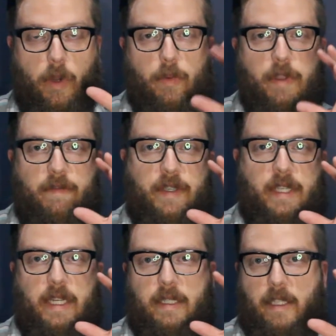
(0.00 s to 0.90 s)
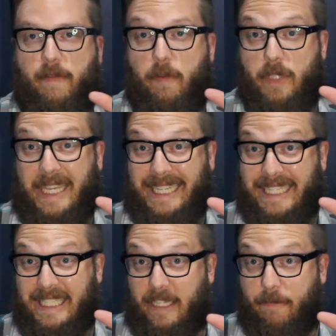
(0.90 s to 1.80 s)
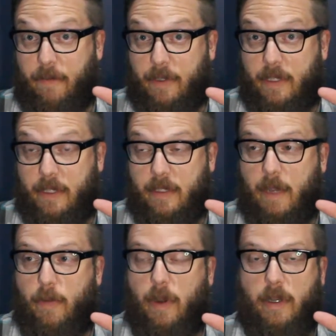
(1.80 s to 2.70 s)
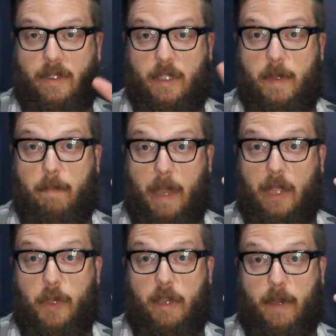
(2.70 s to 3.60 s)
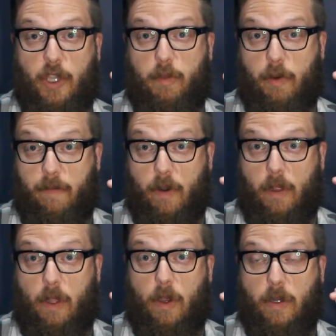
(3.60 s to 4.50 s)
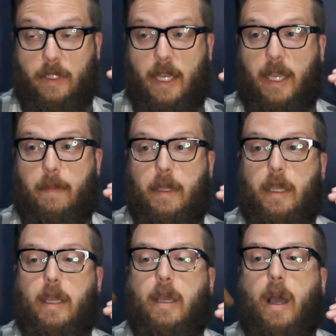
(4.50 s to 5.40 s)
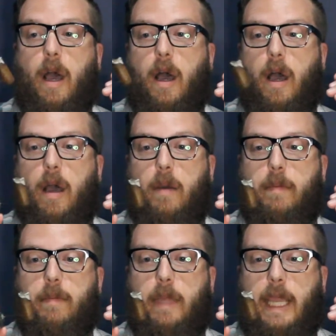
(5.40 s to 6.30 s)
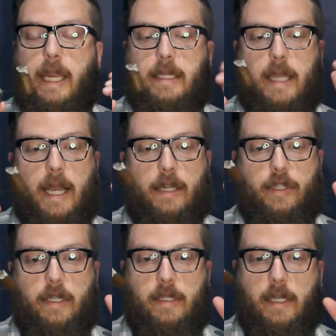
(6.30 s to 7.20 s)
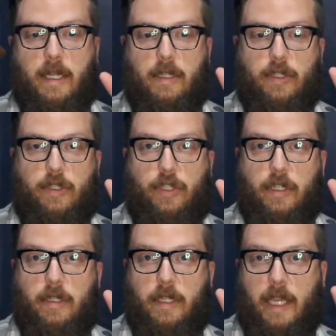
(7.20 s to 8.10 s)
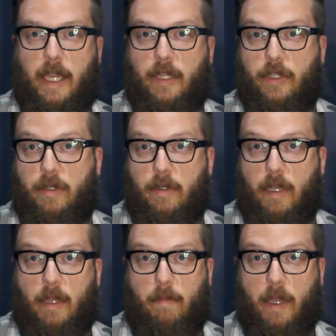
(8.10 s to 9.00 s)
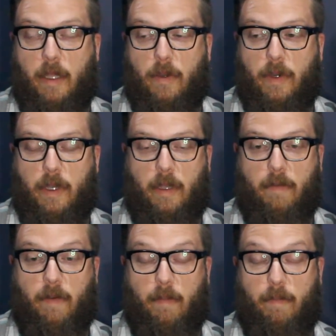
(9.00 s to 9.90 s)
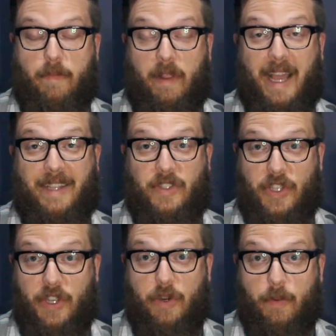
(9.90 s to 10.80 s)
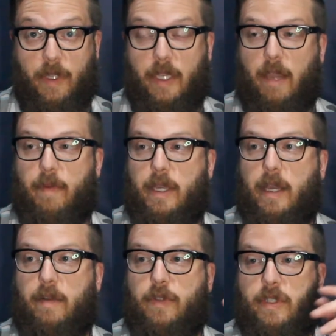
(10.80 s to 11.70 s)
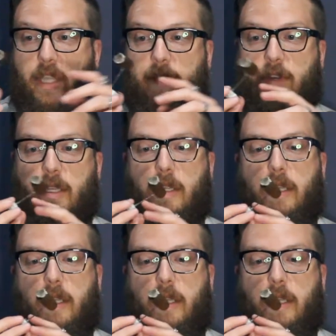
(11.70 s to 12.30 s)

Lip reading: want to revisit it and see if it was any different this time around, because it's been mellowing in my humidor for a long time. It has had a chance to kind of just chill and age and mellow for the last year. Really, I've been kind of just saving it,